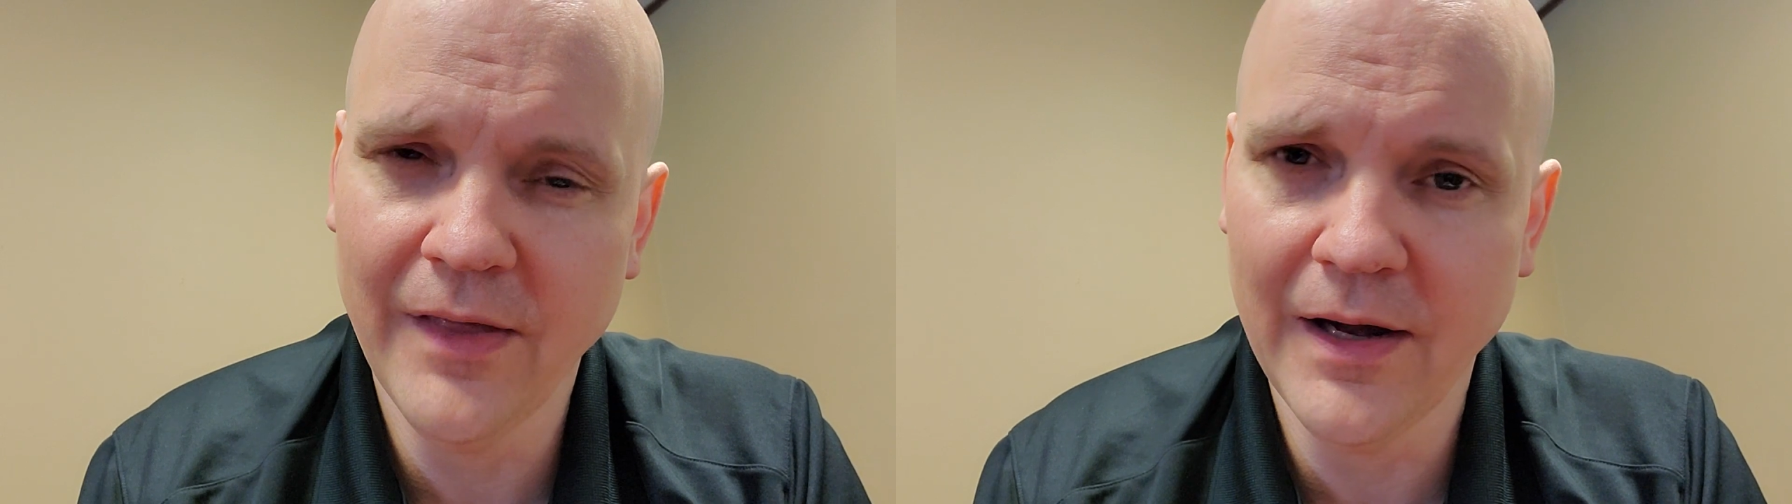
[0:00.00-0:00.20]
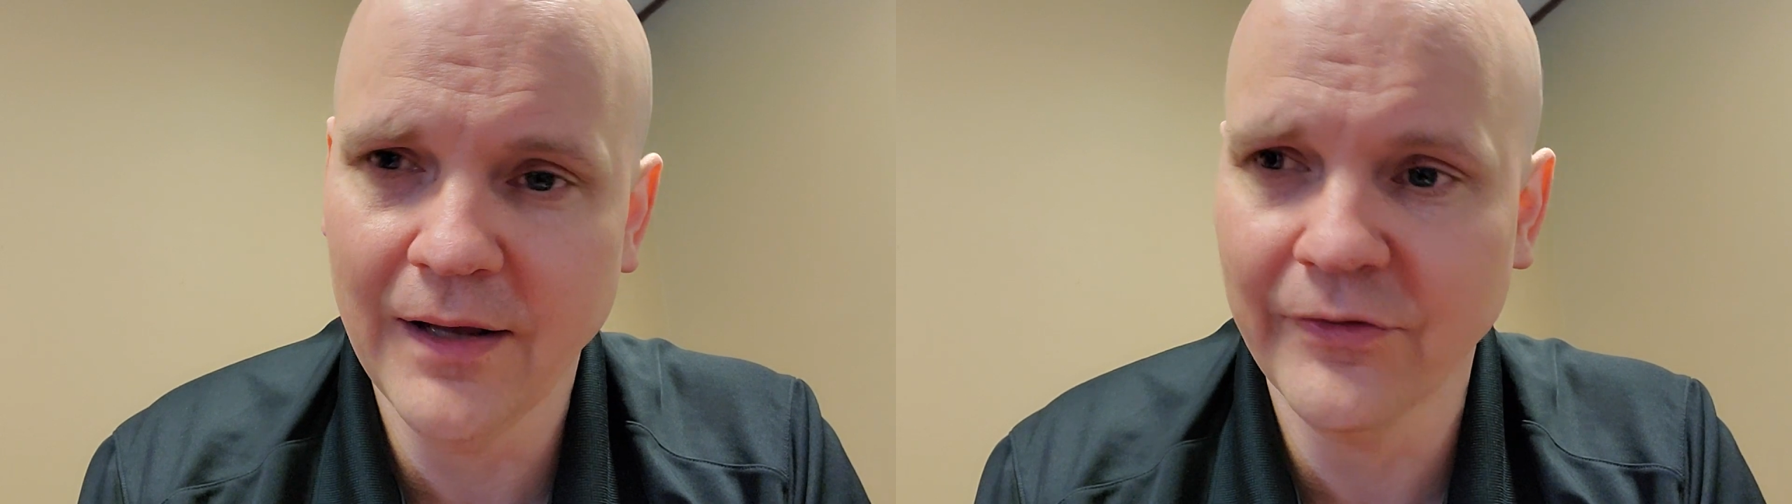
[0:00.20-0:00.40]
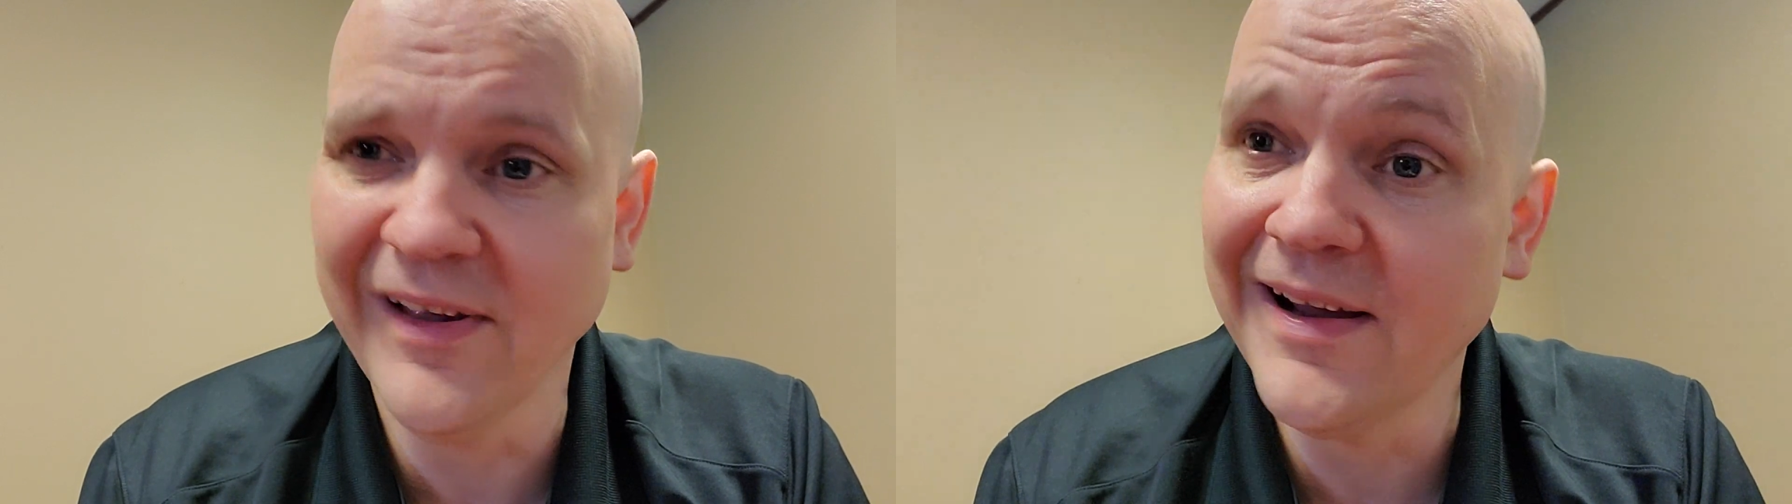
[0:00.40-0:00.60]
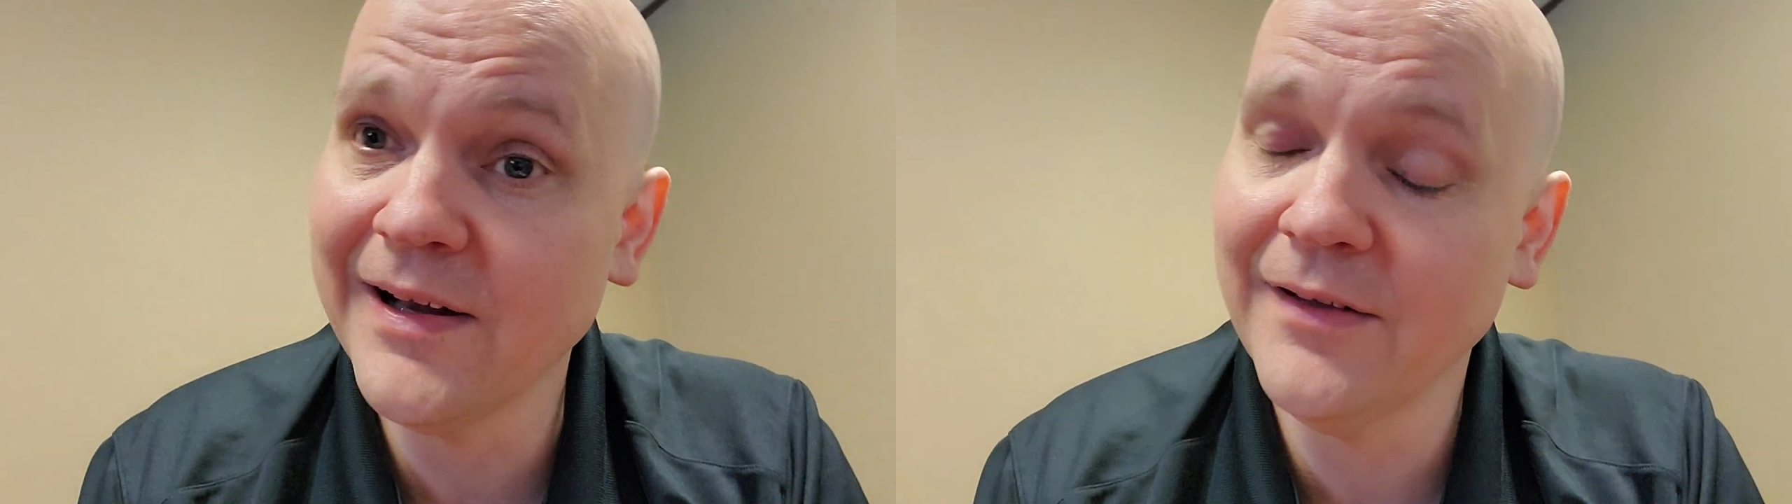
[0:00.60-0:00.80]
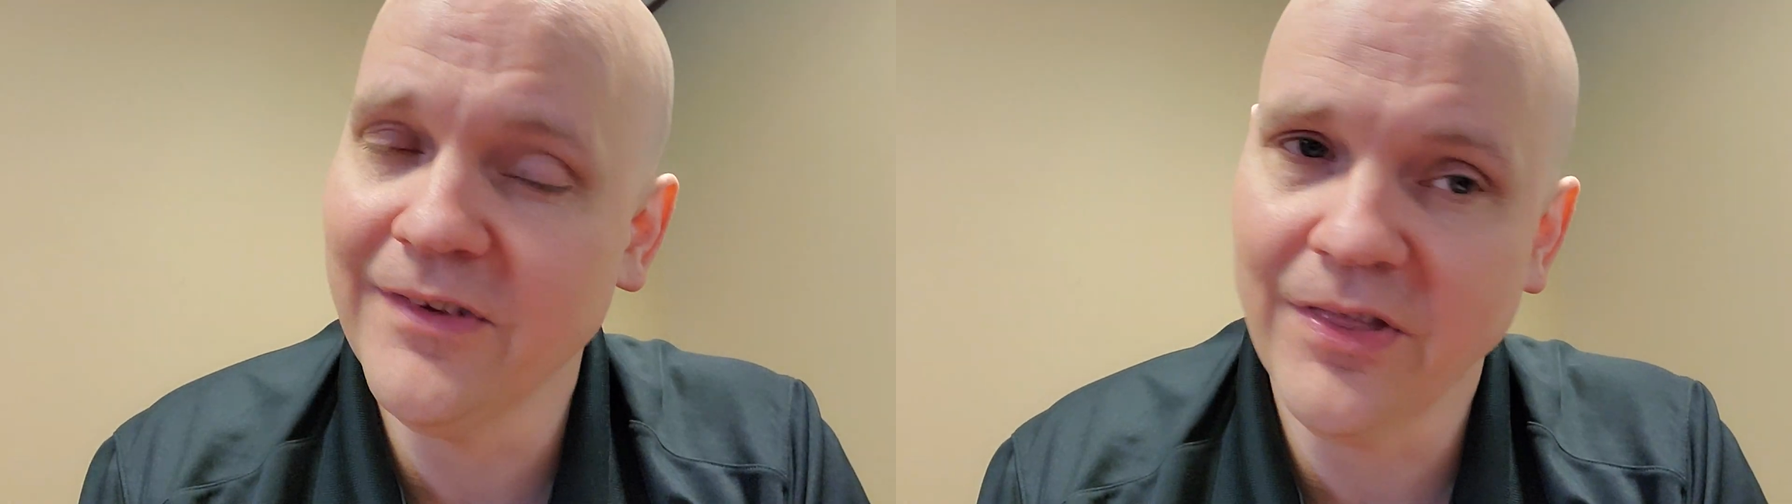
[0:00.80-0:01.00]
that
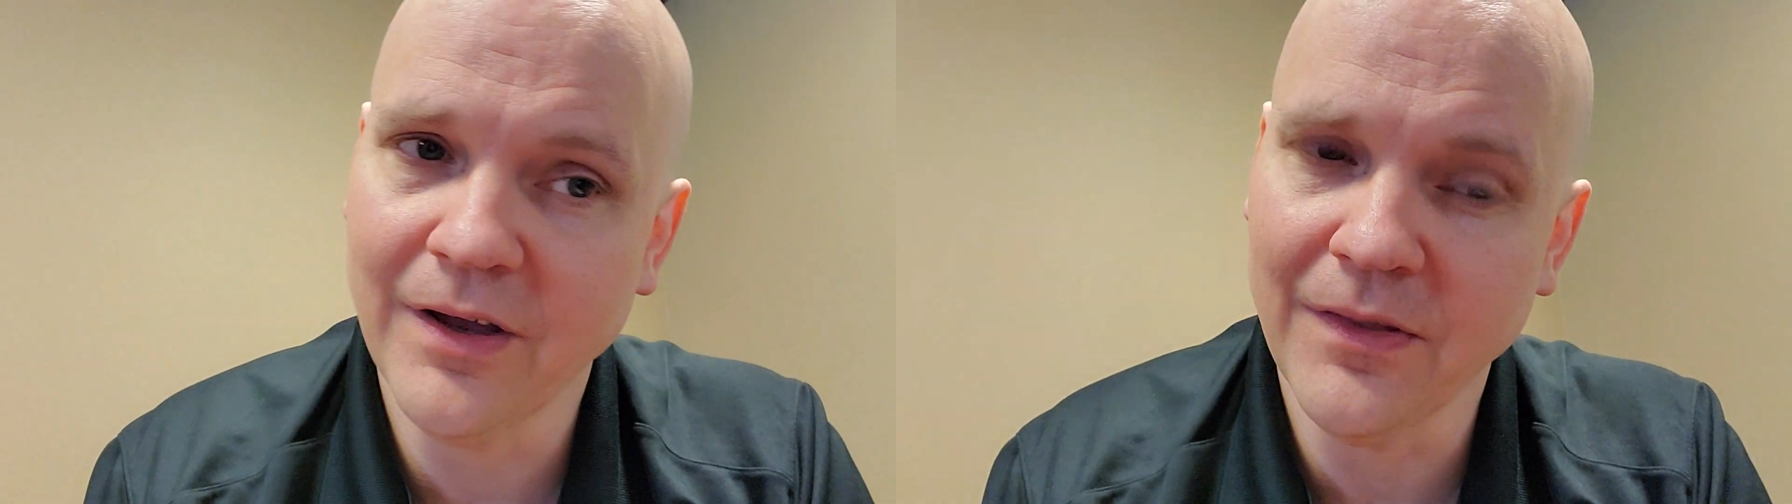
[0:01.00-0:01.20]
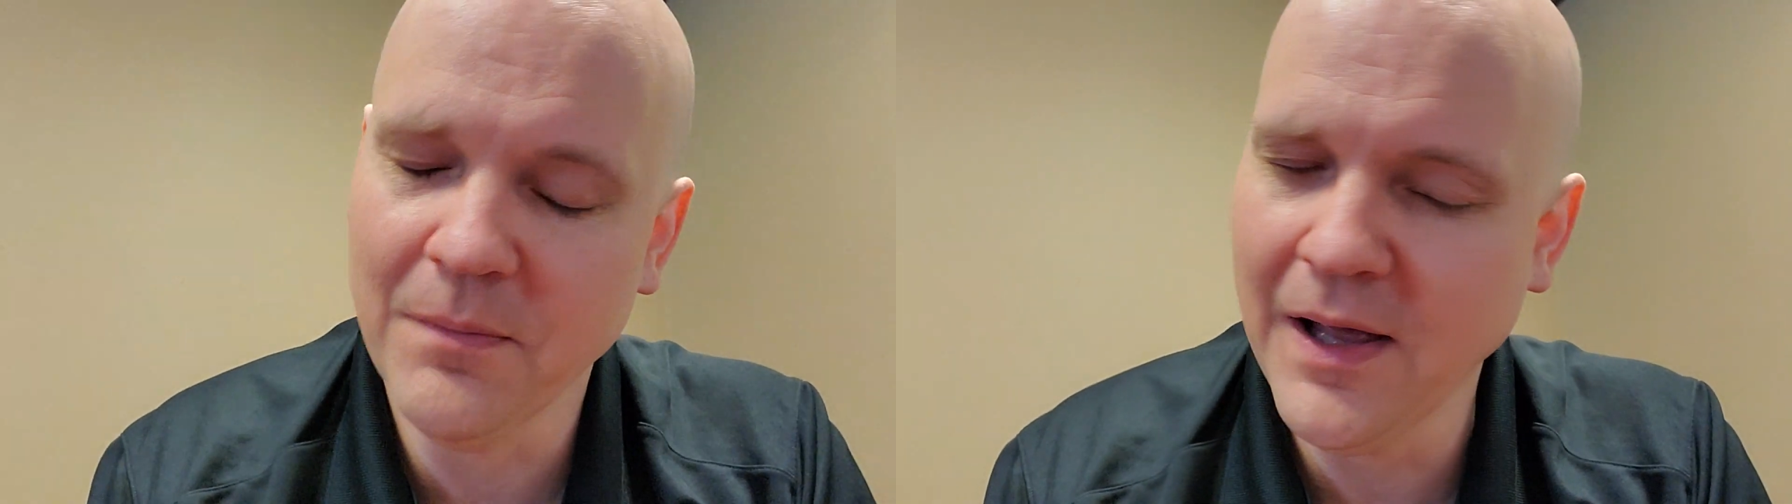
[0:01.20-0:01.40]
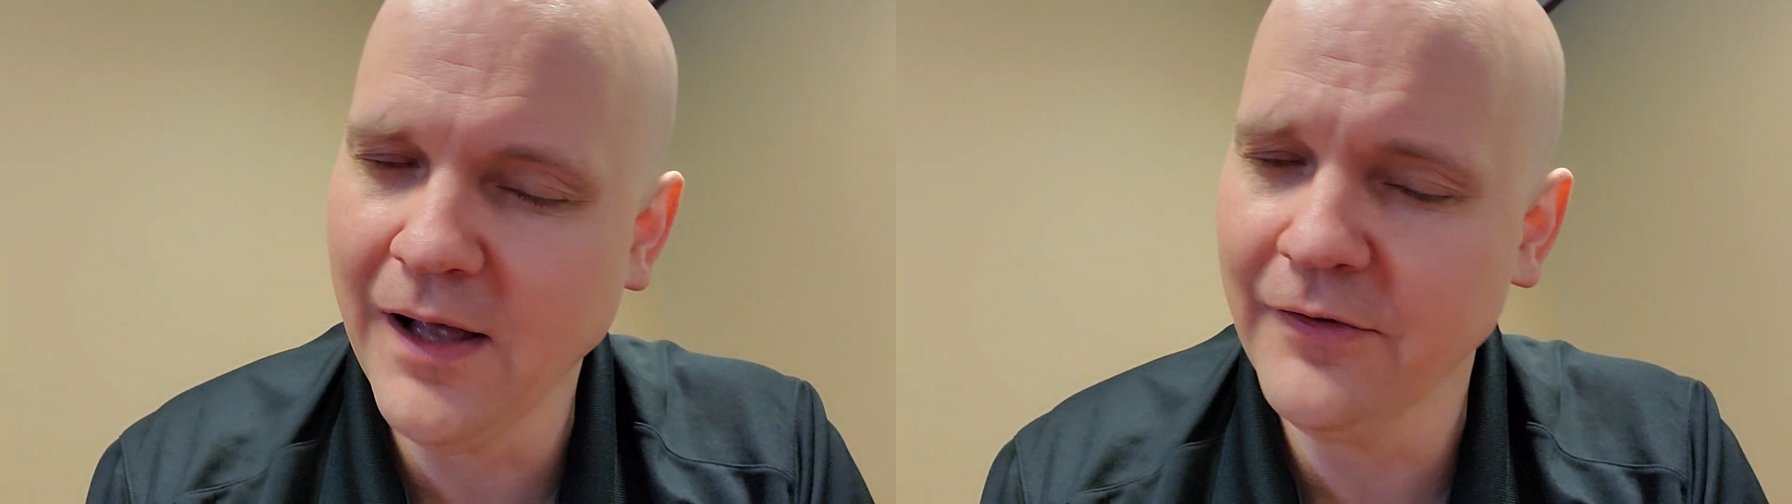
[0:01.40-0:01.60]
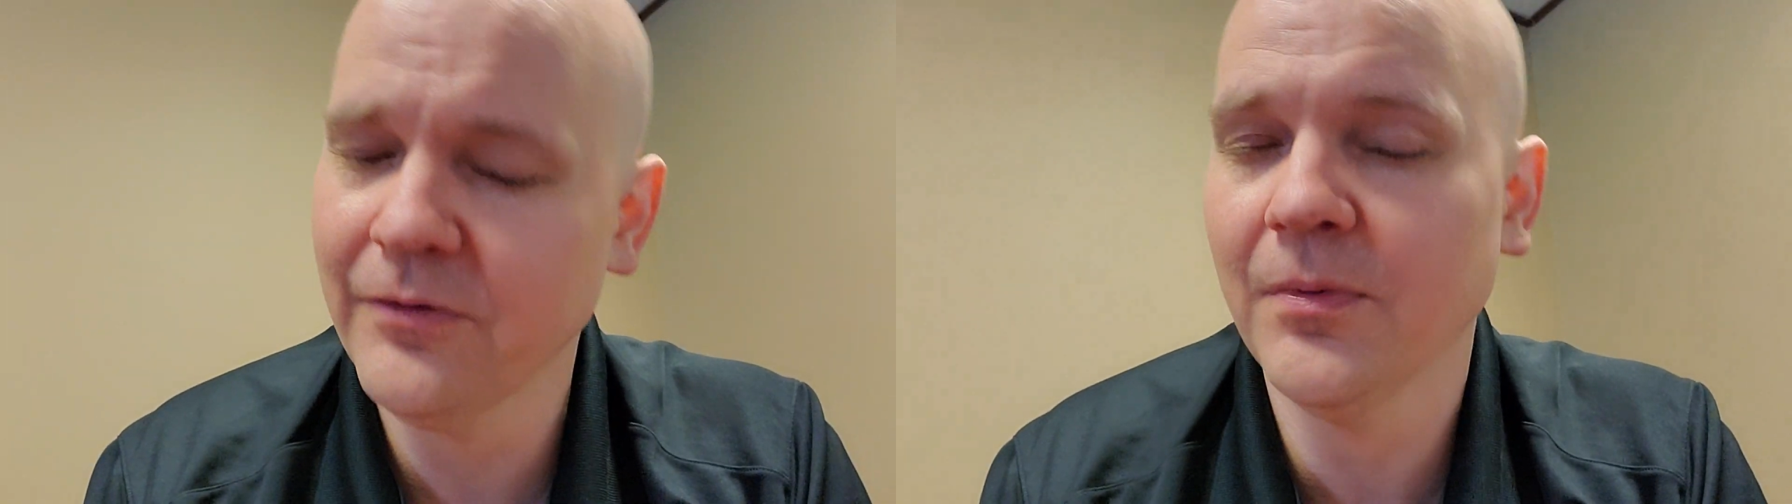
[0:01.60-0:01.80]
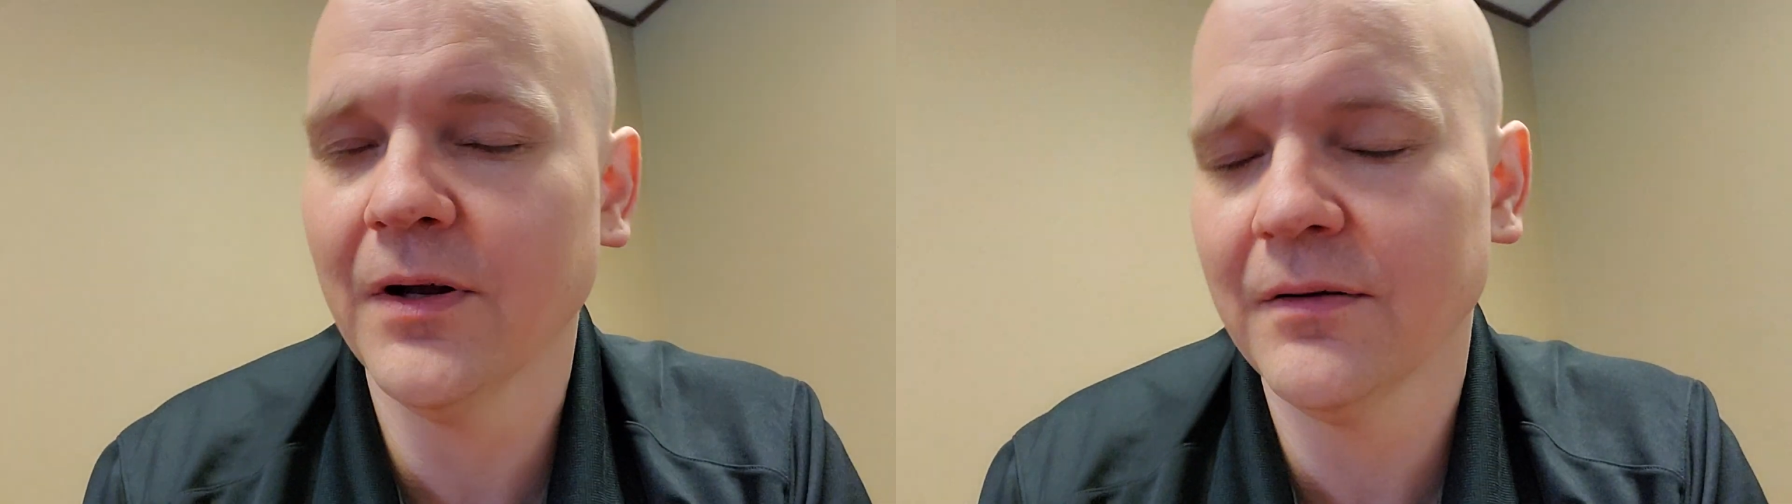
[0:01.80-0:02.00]
anxiety is a thing of the
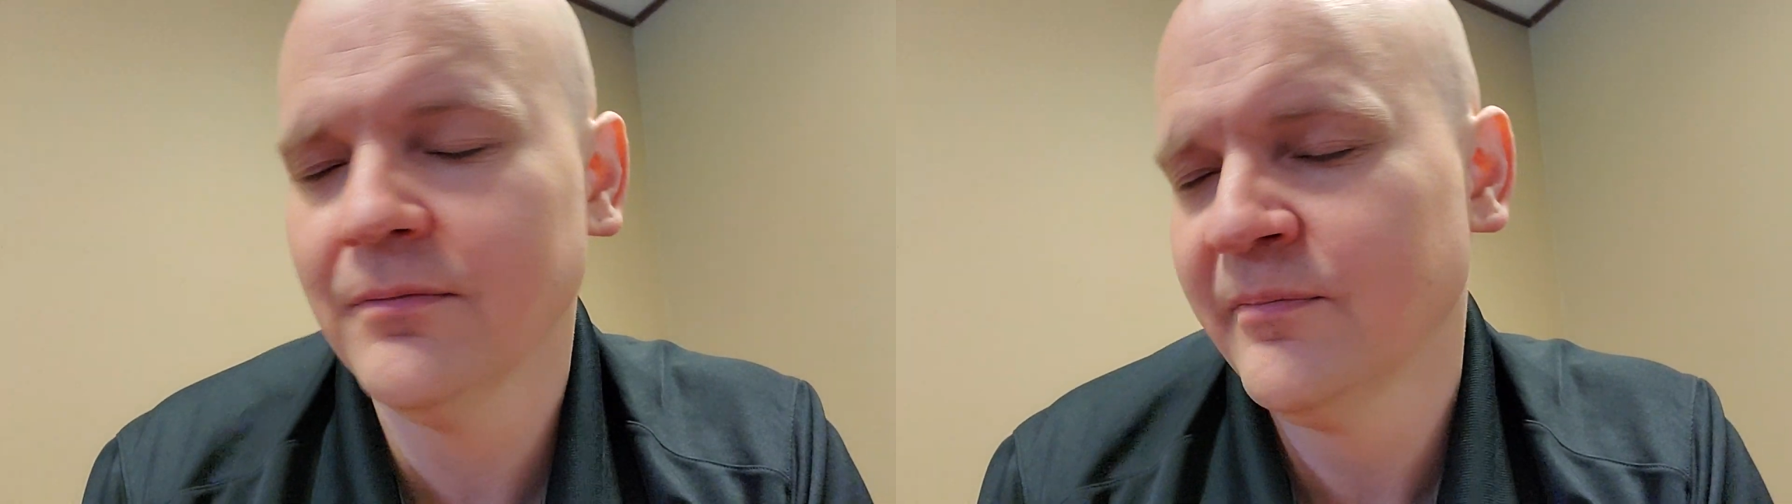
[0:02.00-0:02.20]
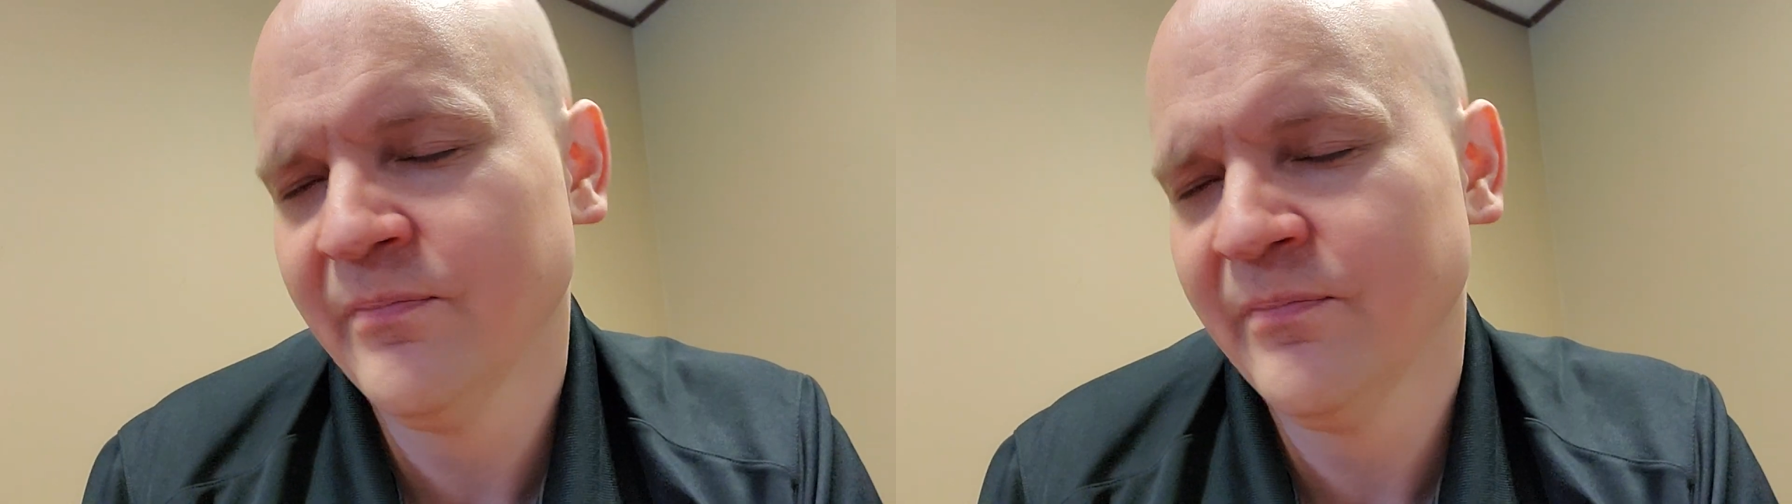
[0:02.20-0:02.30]
past, but